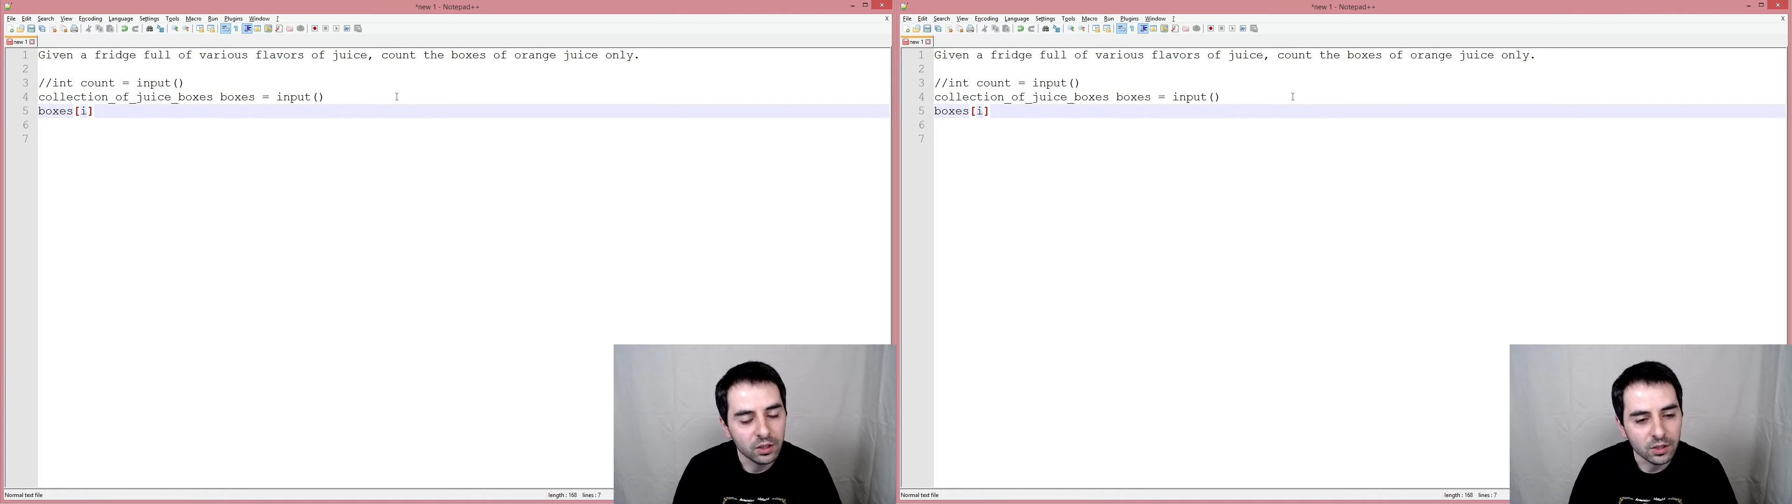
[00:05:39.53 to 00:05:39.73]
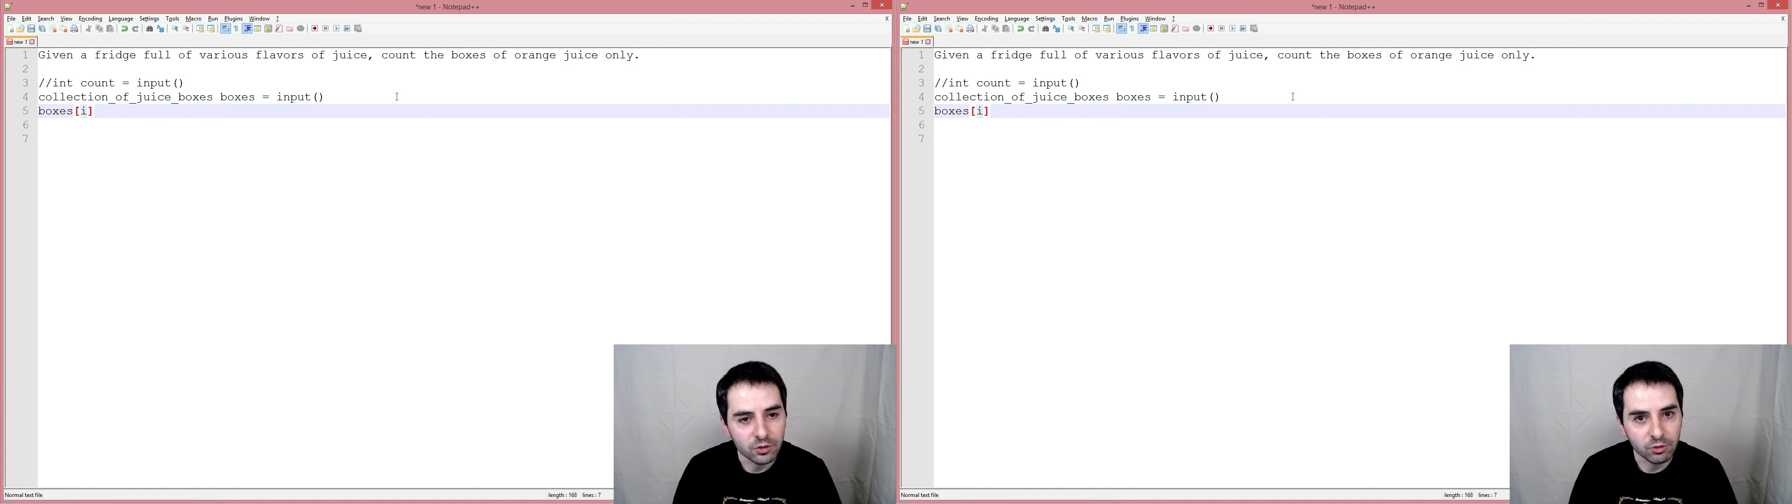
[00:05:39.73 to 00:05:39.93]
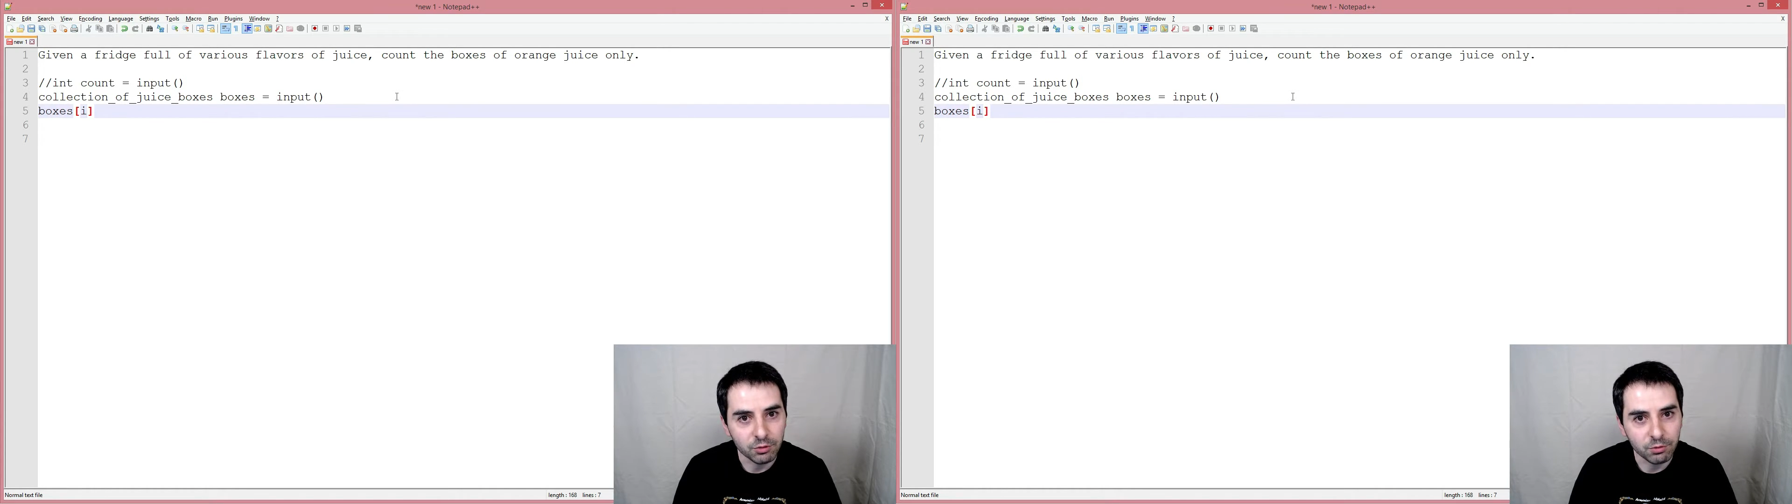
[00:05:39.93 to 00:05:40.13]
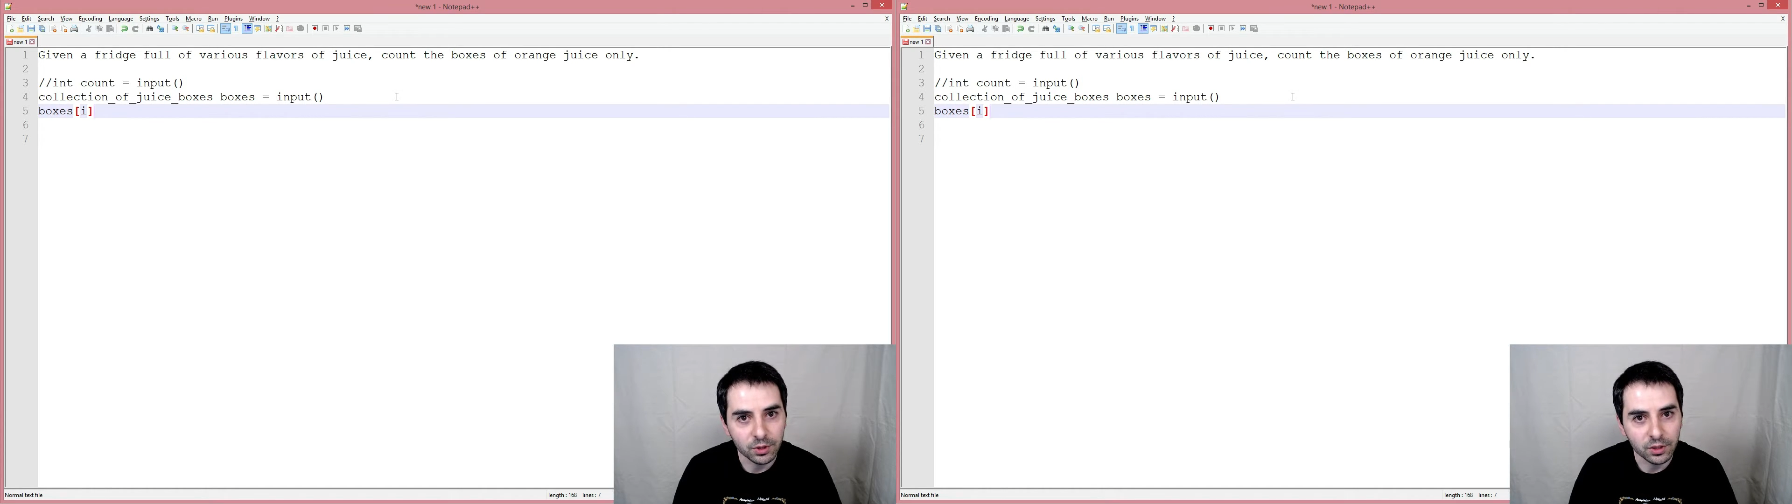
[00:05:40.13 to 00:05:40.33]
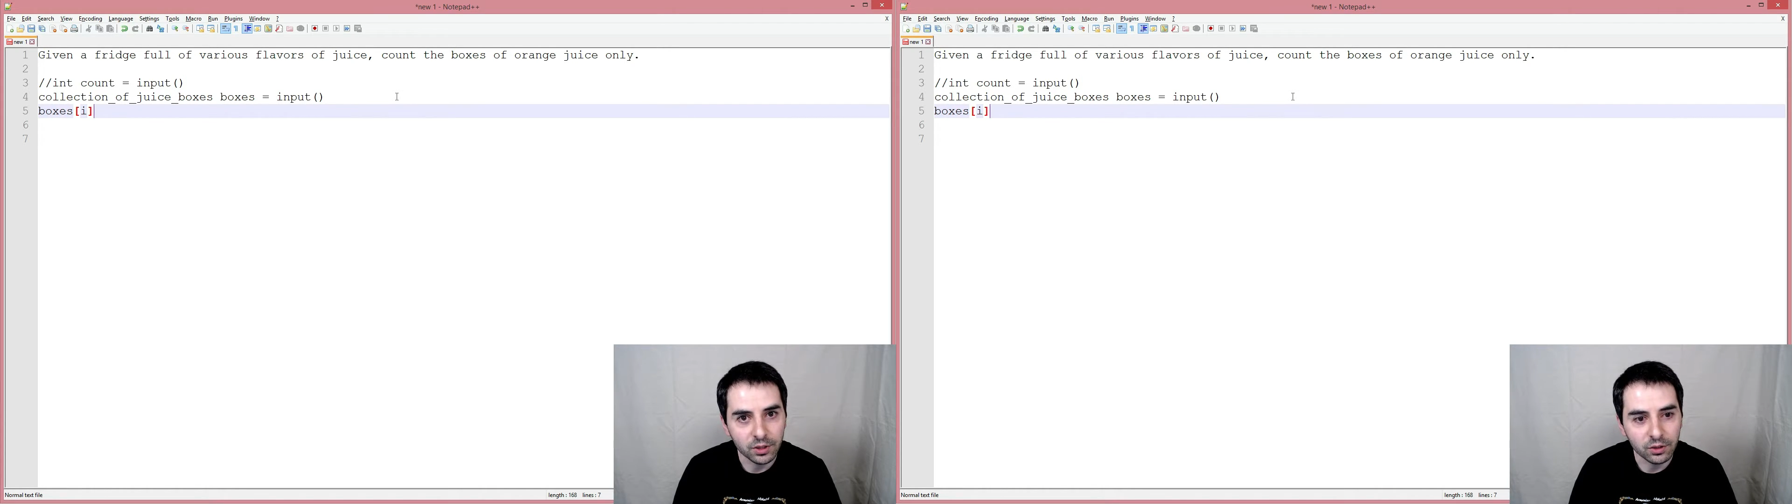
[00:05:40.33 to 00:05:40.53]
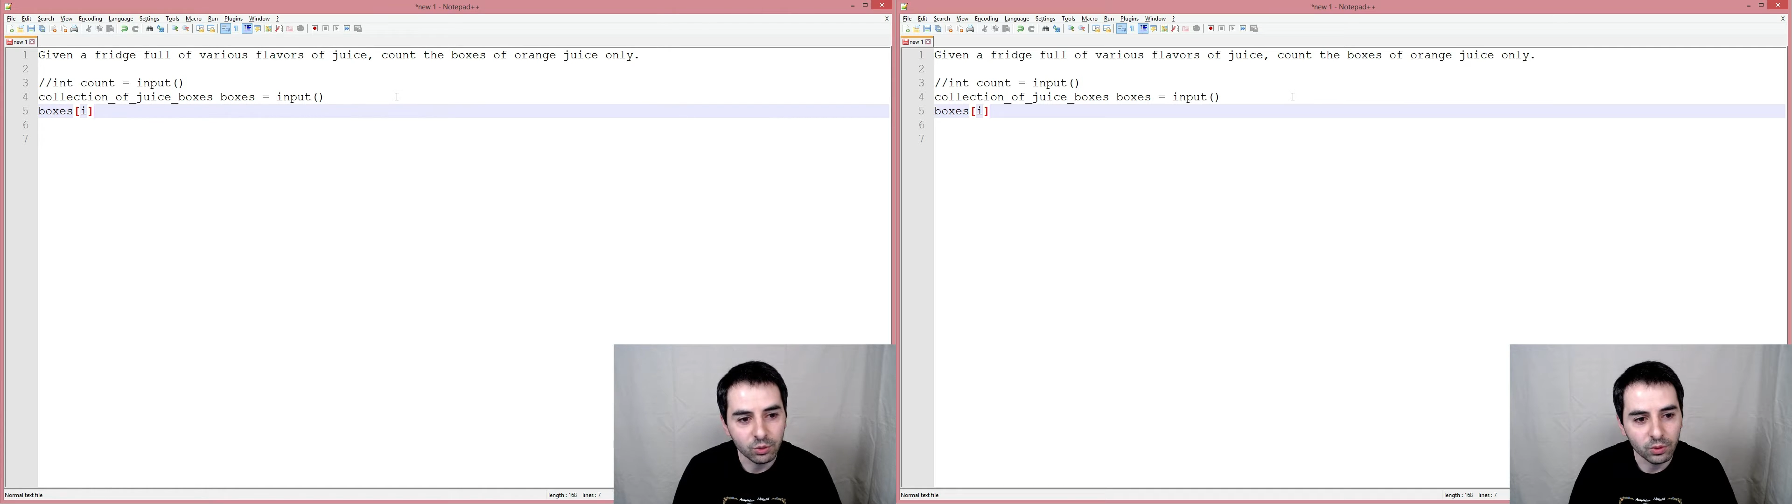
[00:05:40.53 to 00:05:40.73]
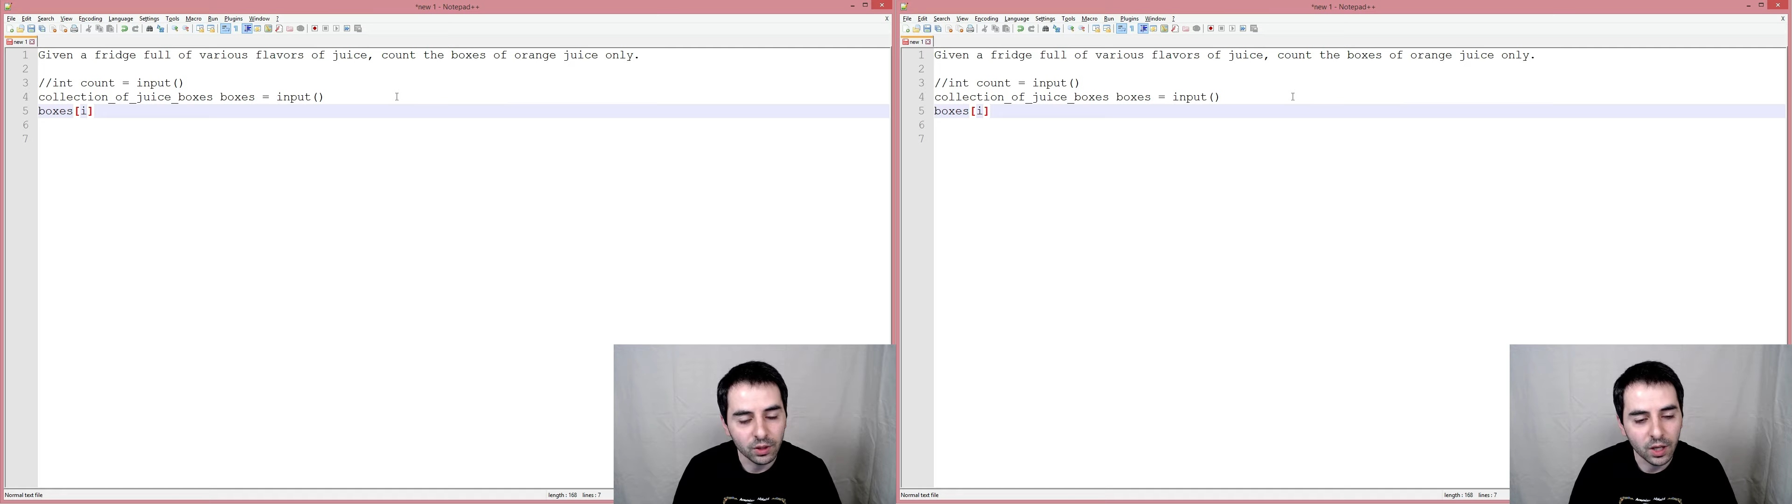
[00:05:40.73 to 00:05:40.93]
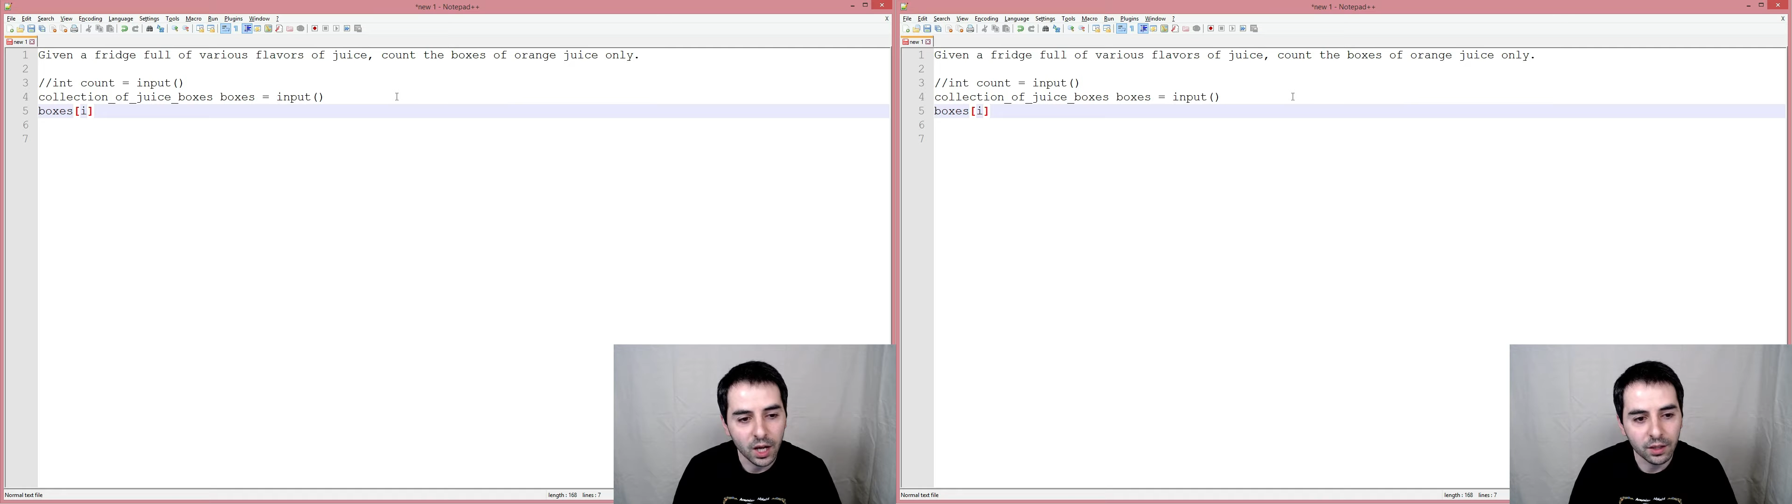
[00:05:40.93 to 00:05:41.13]
is referring to
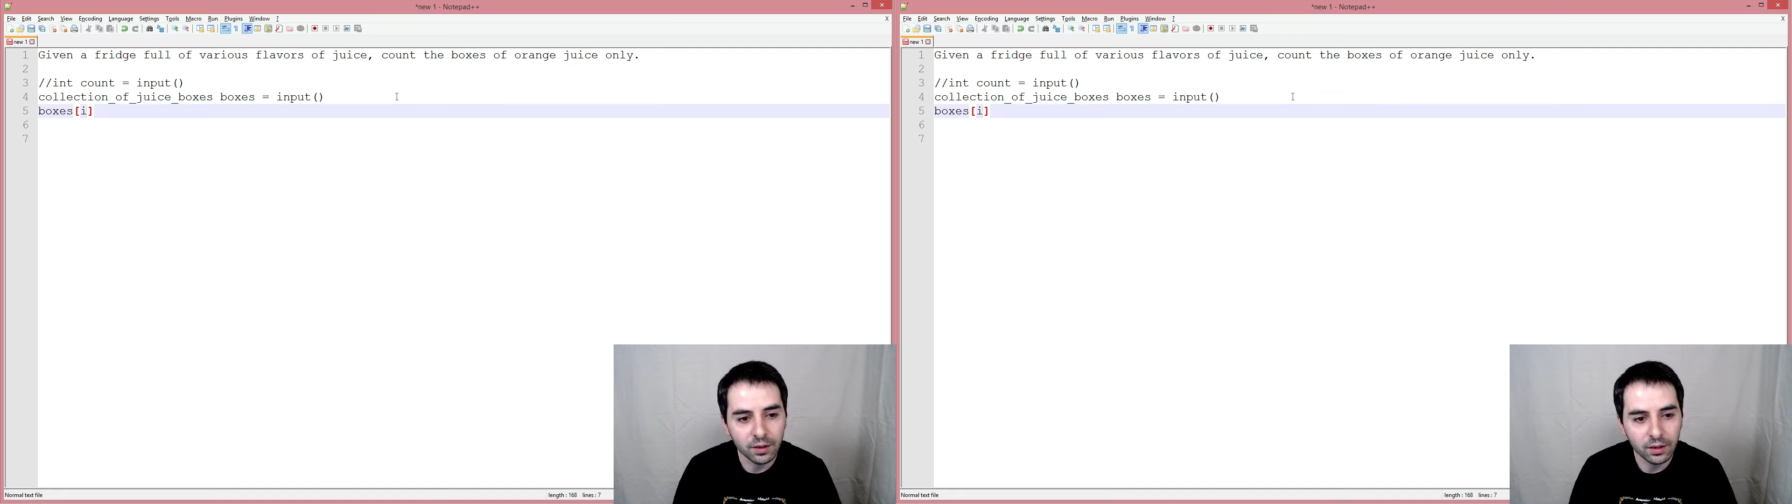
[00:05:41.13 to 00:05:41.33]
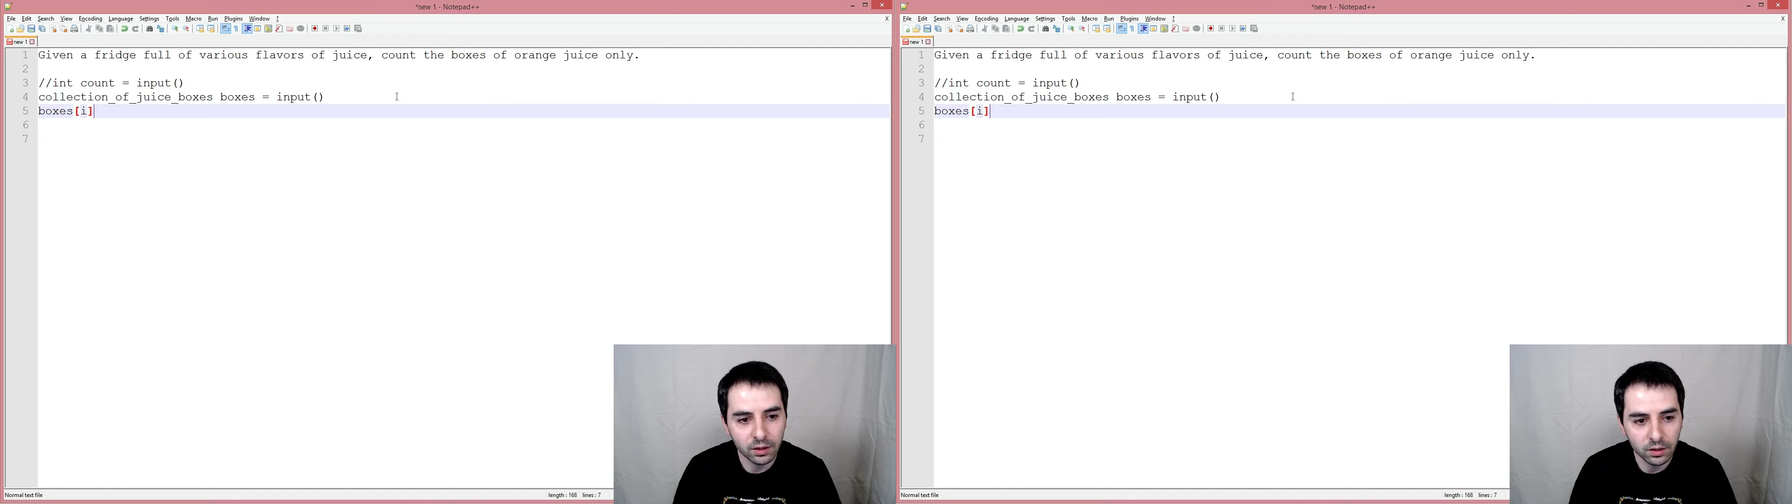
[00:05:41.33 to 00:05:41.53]
the ith